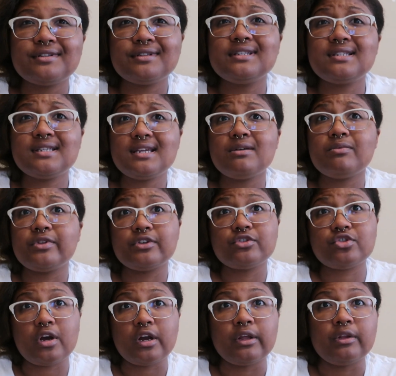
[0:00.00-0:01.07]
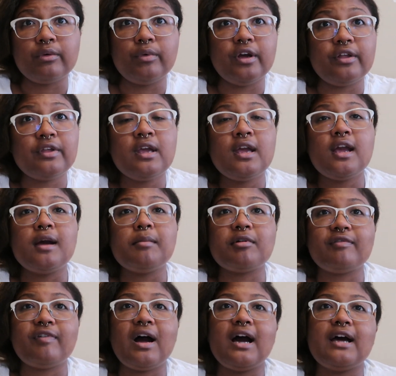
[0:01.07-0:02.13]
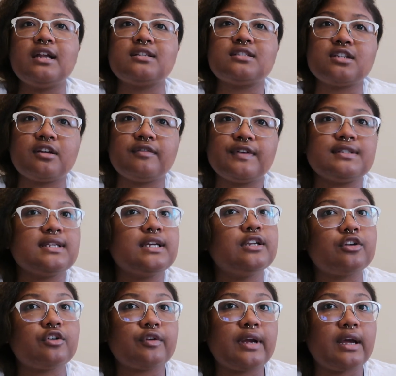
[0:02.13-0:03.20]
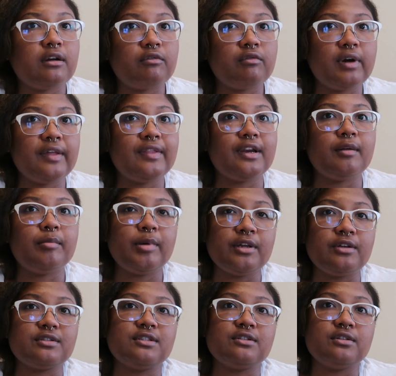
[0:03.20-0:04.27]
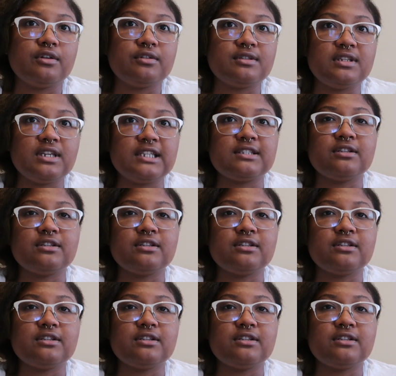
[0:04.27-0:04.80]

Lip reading: to the T what they're struggling with, and provide a service in a creative way that appeals to those needs.